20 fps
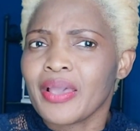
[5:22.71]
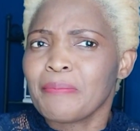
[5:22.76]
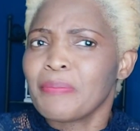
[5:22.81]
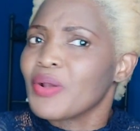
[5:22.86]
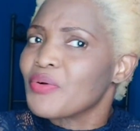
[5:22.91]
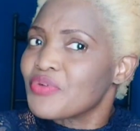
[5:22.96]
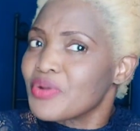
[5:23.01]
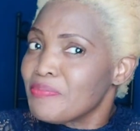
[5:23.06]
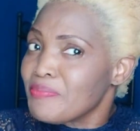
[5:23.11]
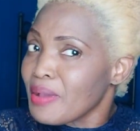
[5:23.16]

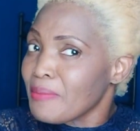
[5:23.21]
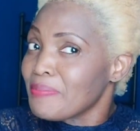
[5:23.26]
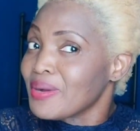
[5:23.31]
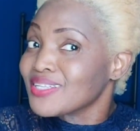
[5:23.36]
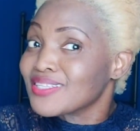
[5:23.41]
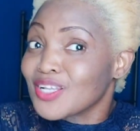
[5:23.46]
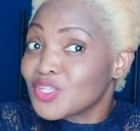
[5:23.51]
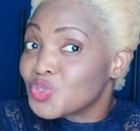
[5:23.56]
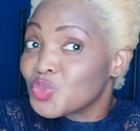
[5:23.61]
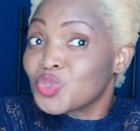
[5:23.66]
but remember,
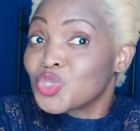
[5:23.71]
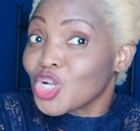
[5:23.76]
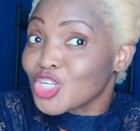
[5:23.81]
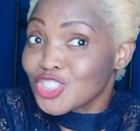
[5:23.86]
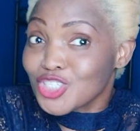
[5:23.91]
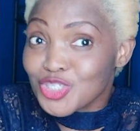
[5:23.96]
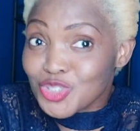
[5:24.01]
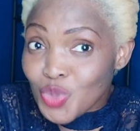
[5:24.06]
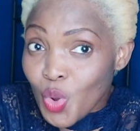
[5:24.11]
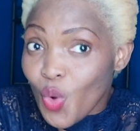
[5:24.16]
they do
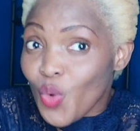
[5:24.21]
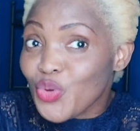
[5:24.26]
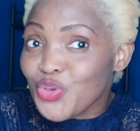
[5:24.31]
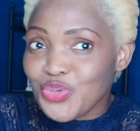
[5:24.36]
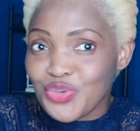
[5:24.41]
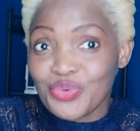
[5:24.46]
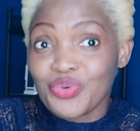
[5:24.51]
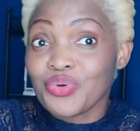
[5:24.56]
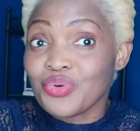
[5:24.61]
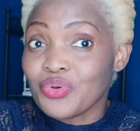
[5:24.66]
not know
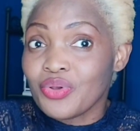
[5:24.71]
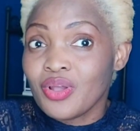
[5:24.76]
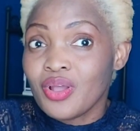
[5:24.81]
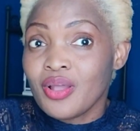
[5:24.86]
you